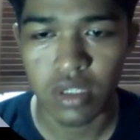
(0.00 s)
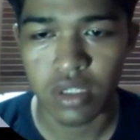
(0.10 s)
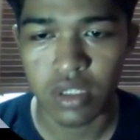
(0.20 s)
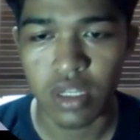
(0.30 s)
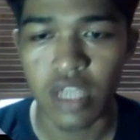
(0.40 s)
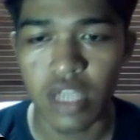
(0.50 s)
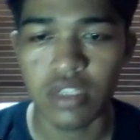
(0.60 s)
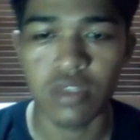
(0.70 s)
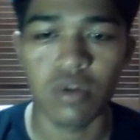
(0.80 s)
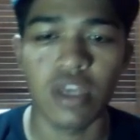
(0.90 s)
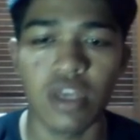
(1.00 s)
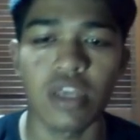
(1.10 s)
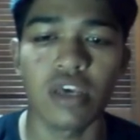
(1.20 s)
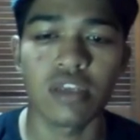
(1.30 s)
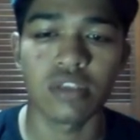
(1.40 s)
The next, to
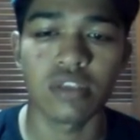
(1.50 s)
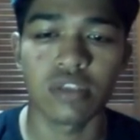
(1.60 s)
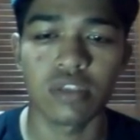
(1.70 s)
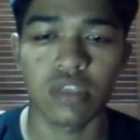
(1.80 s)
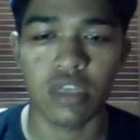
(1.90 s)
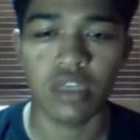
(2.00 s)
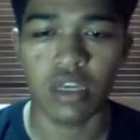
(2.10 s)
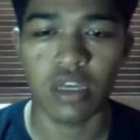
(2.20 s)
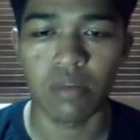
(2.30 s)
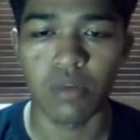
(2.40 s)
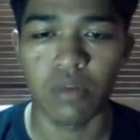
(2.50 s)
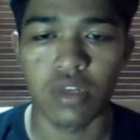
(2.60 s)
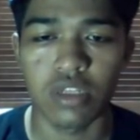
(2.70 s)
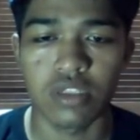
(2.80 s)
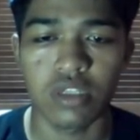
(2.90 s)
enhance CAD
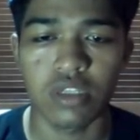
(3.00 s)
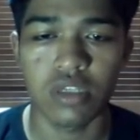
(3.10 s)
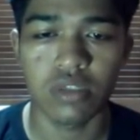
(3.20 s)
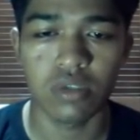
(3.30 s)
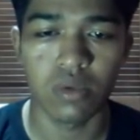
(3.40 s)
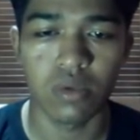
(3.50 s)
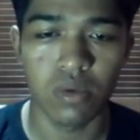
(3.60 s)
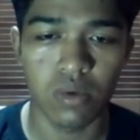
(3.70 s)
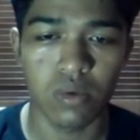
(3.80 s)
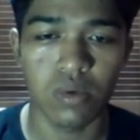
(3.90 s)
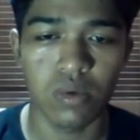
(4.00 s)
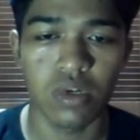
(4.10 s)
modeling skills through